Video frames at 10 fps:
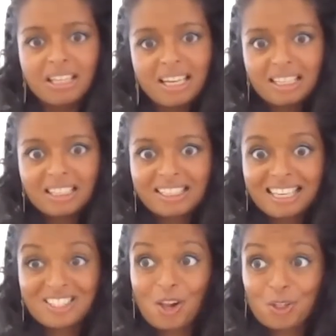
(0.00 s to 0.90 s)
yeah,
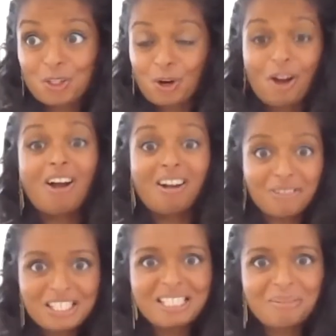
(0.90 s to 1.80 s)
that's also
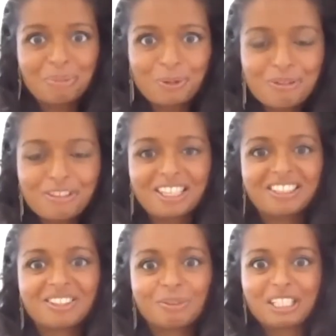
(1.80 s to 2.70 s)
obviously
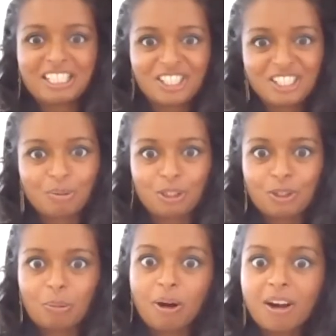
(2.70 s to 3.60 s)
improving the relationship with
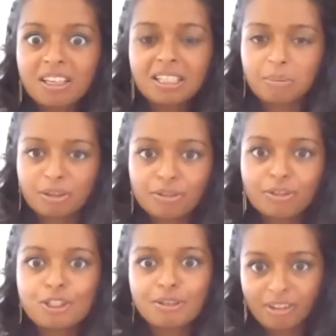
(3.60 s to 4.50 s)
your partner. But
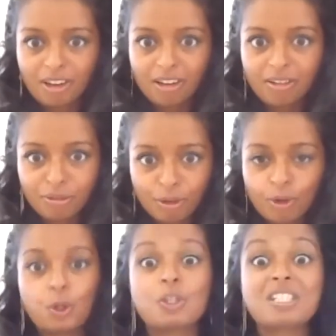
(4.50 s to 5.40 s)
first of all, for
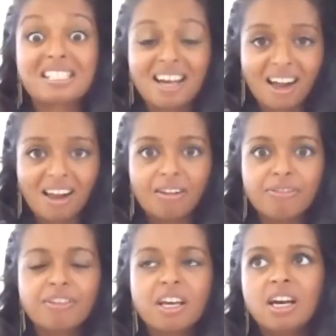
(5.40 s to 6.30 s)

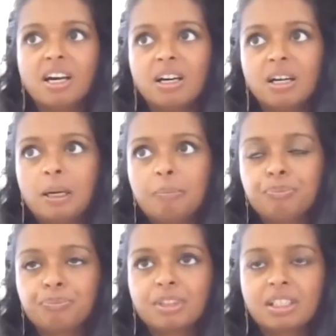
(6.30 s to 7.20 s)
yourself,
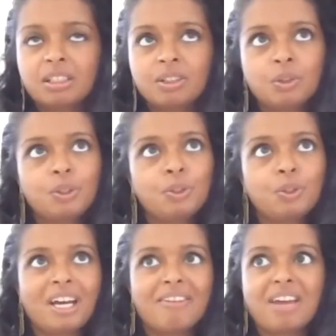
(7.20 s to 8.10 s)
do
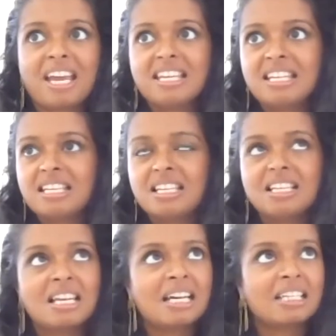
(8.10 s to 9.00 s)
you have any
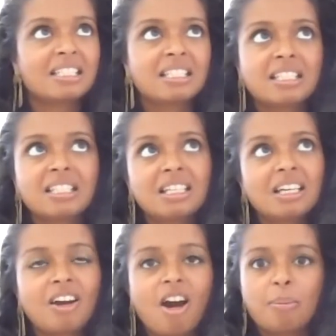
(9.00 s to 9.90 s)
like
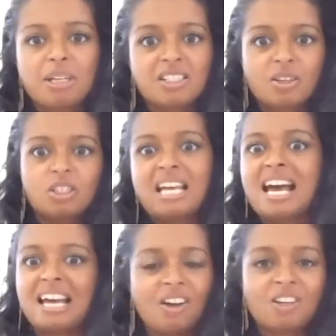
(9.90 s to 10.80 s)
comments on
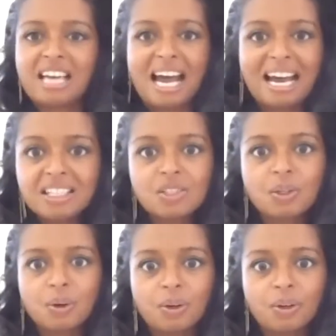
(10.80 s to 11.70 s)
that,
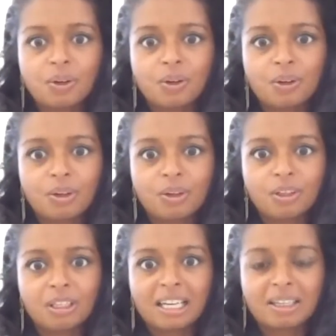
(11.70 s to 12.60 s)
or
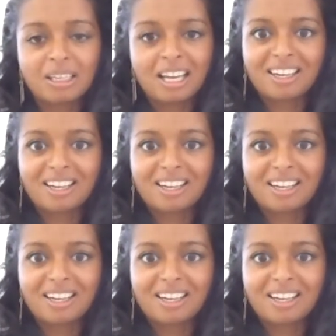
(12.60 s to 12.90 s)
like